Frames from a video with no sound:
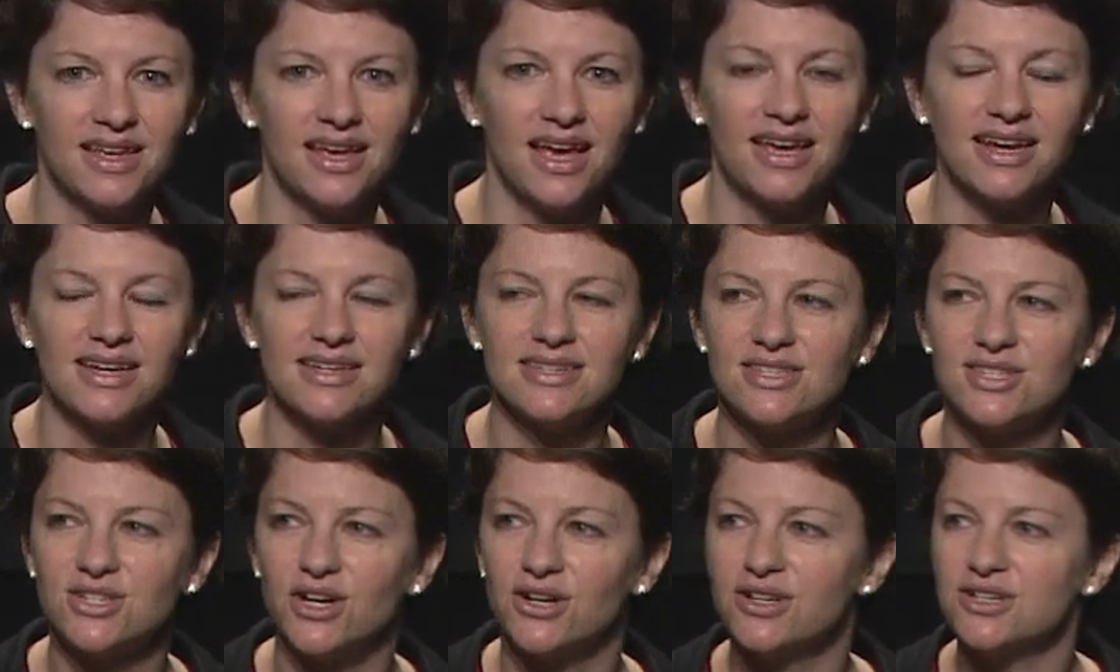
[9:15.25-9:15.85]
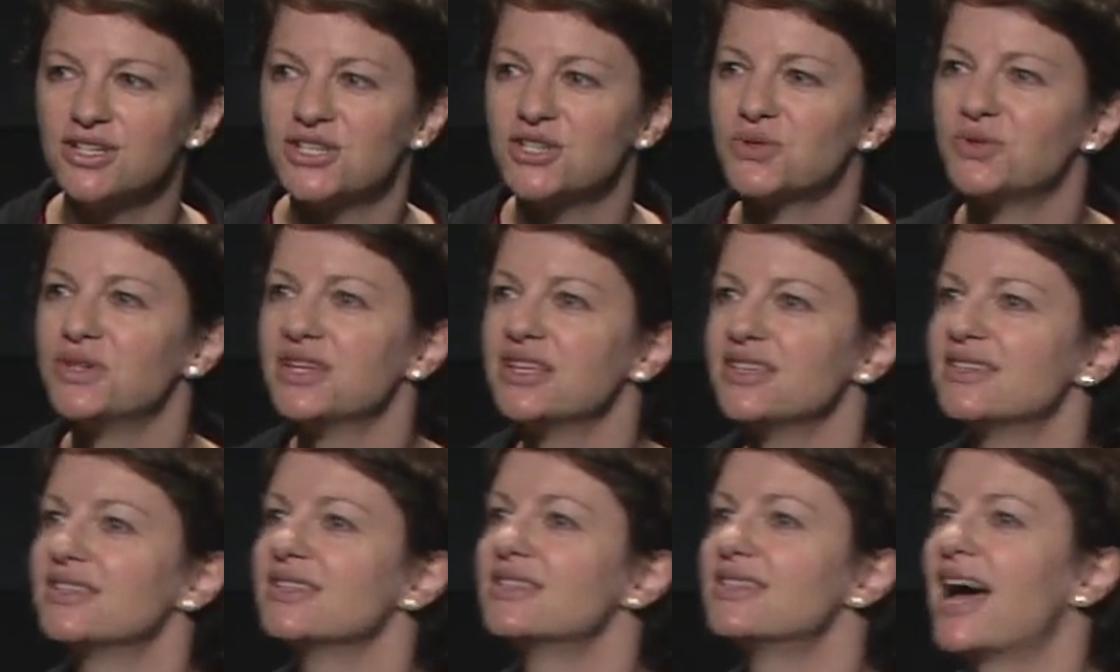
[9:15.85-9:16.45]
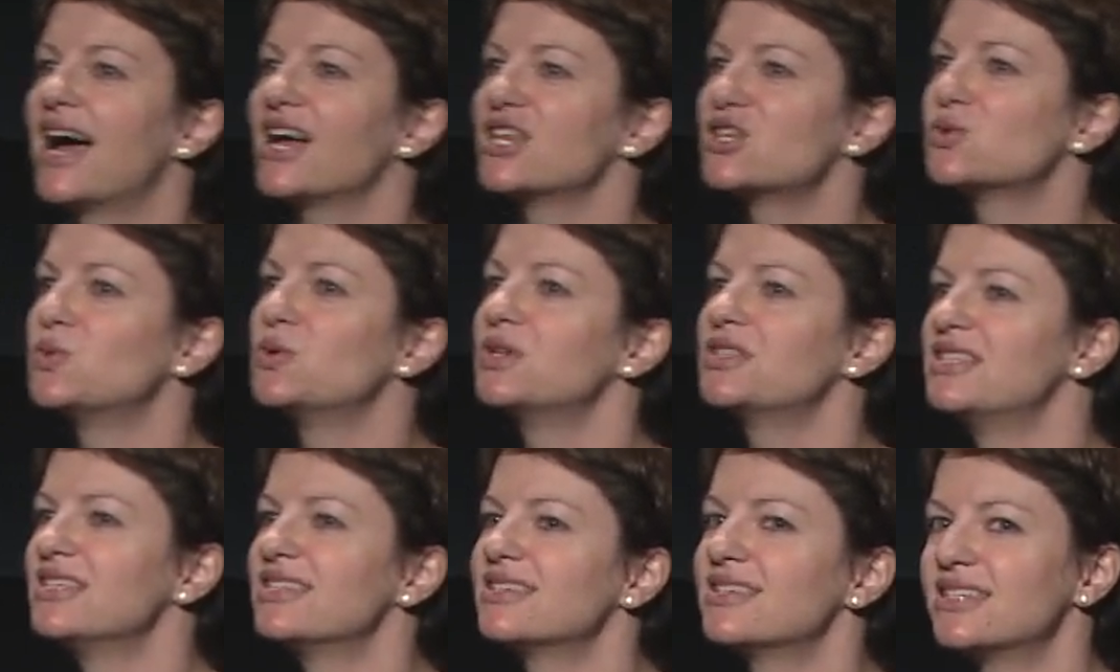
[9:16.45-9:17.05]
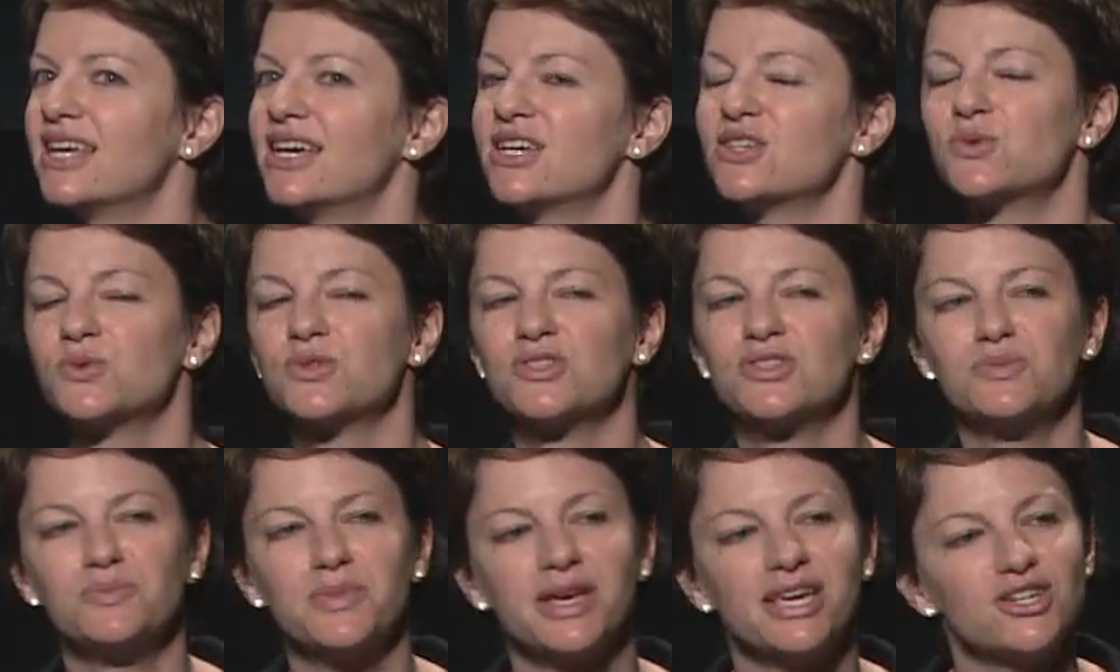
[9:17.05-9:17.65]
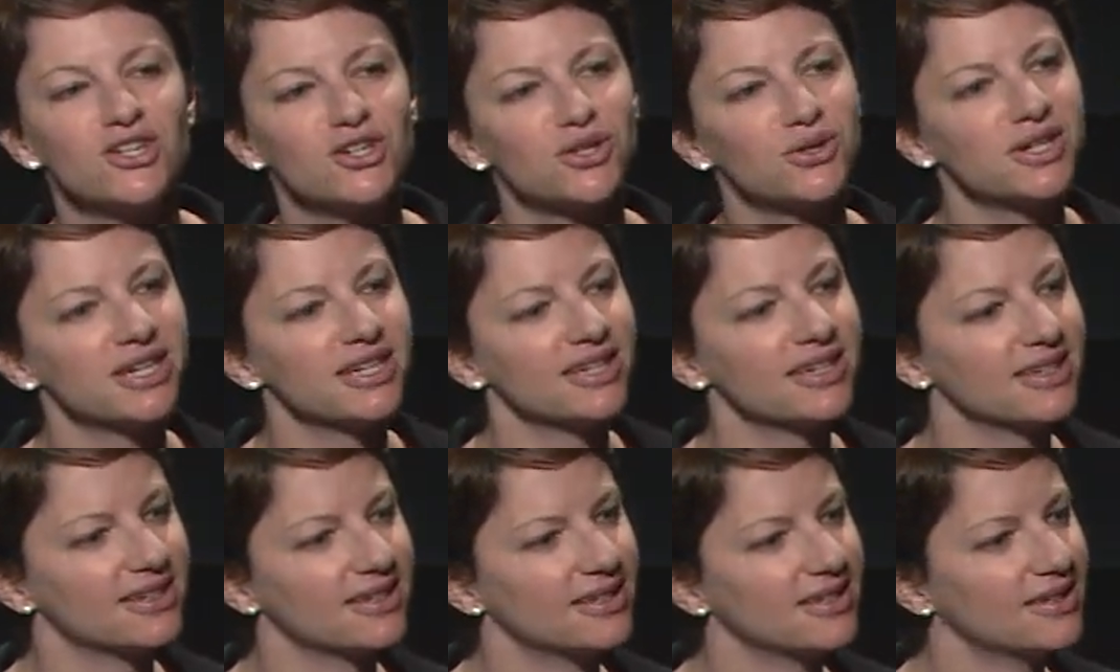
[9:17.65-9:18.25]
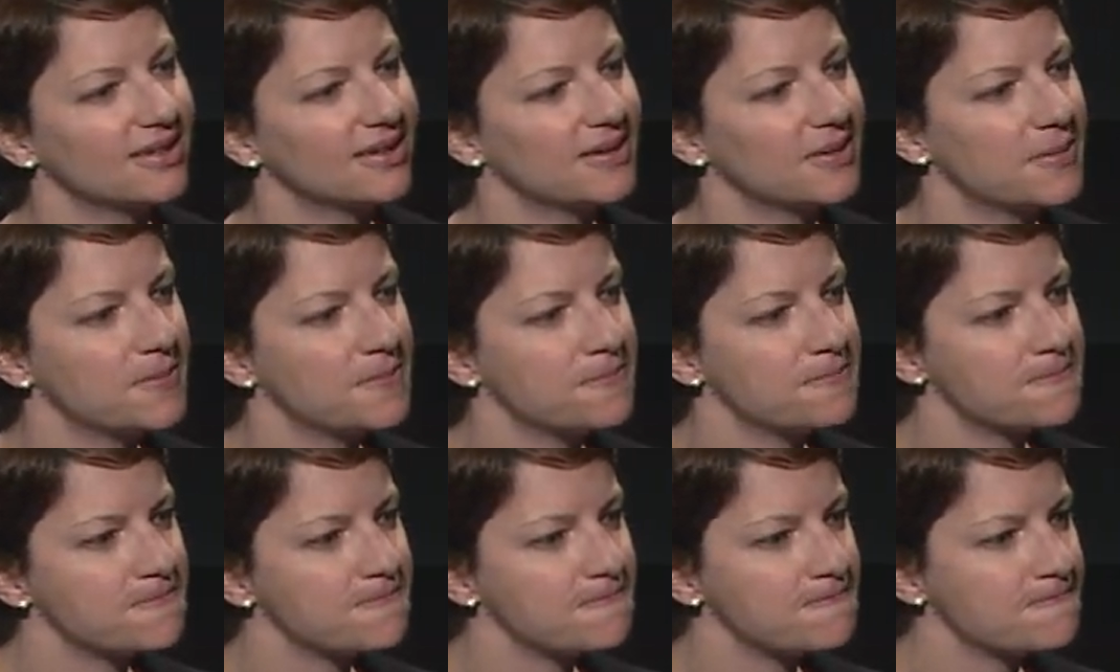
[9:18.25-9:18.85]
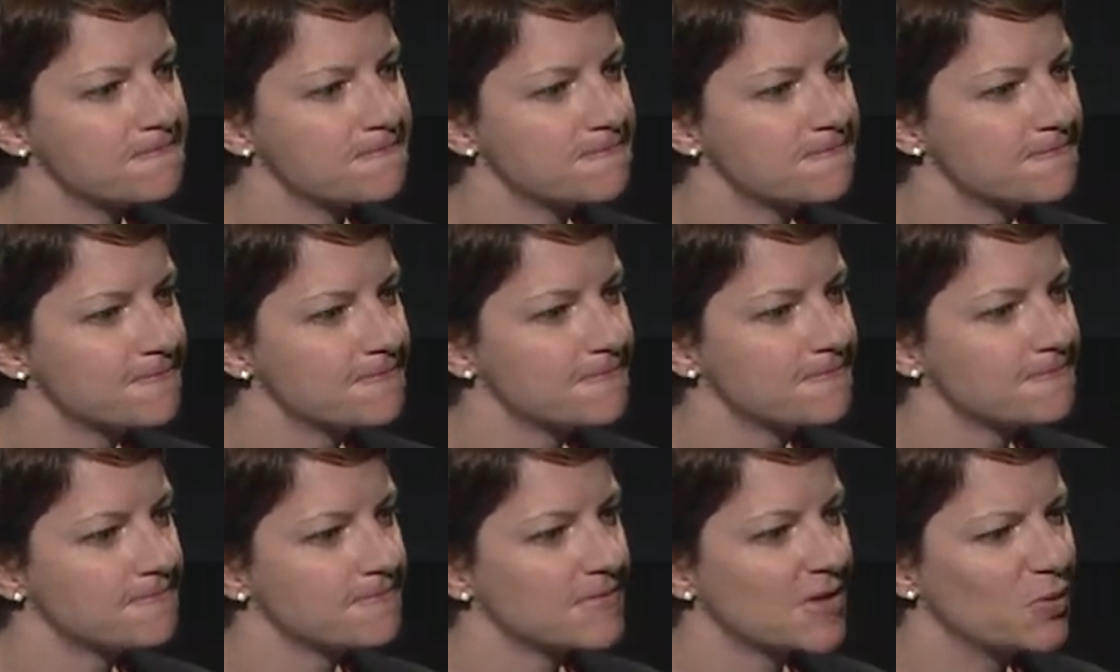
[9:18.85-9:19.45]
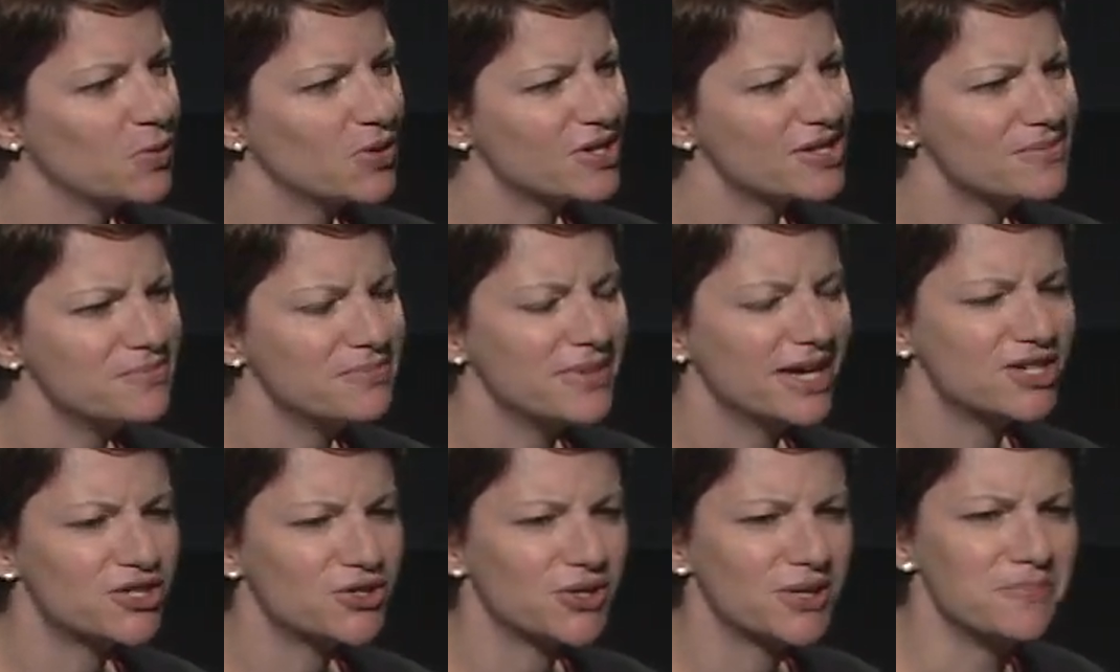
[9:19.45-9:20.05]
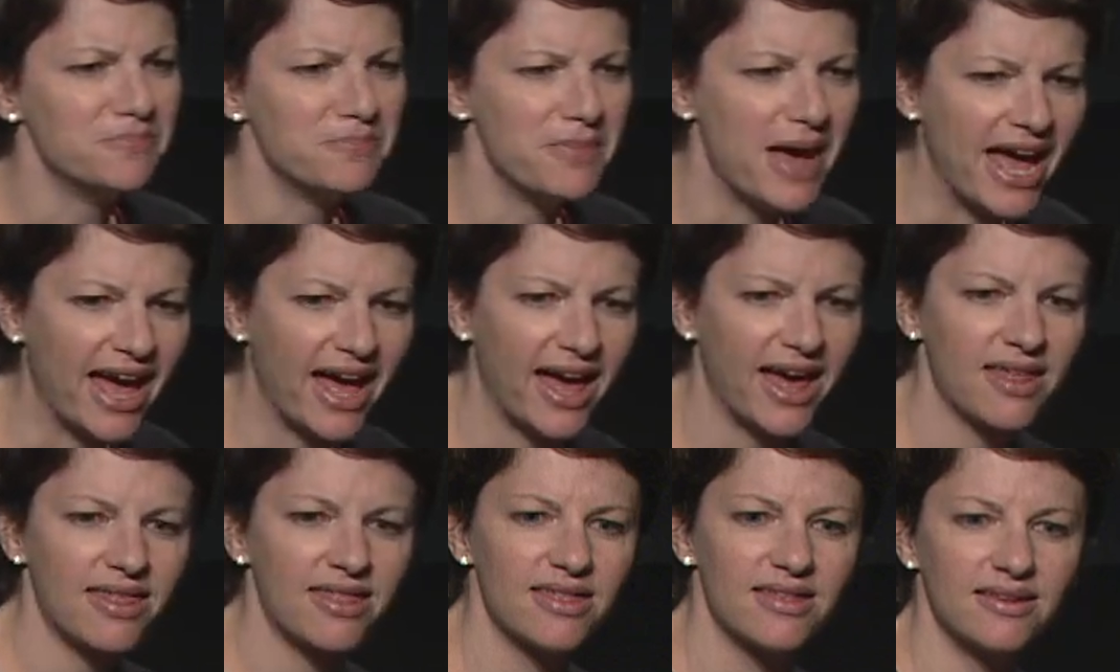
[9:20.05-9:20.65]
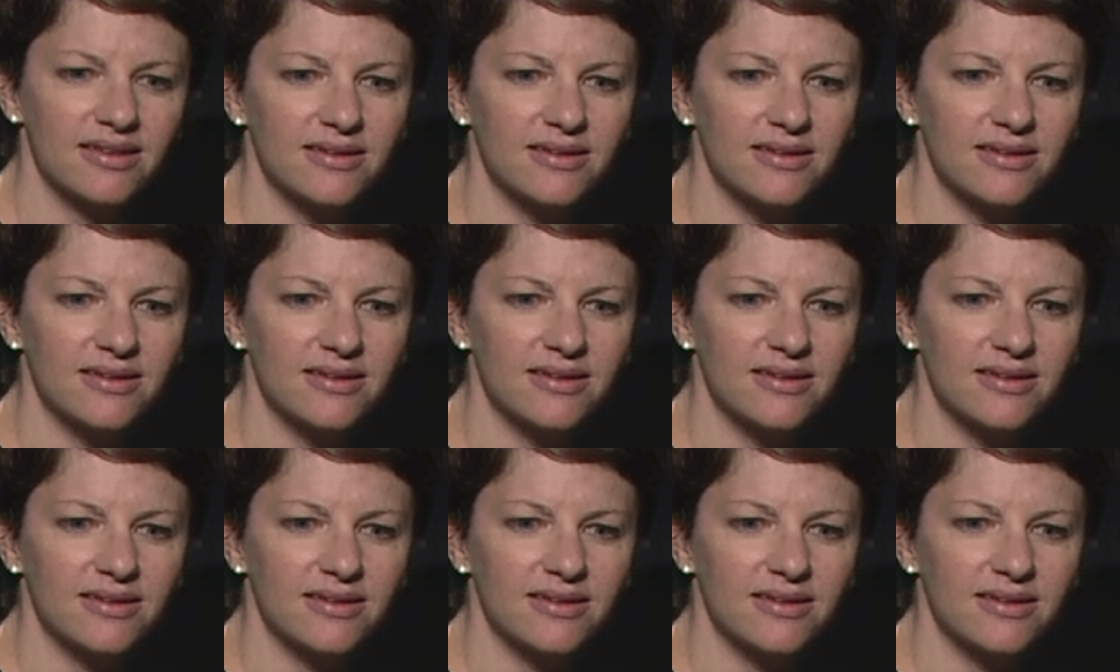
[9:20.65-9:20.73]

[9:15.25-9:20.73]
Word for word: And I started to realize that that's what this test was measuring. It wasn't measuring math.